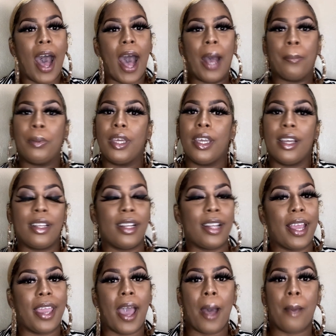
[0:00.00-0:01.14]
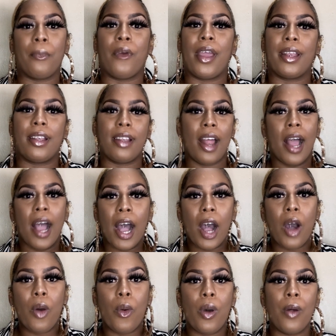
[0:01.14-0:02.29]
happier than i am right
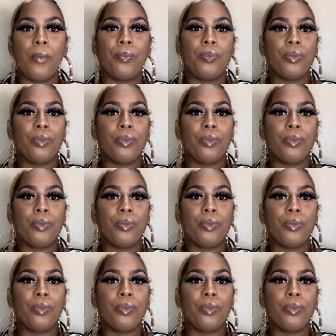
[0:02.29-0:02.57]
now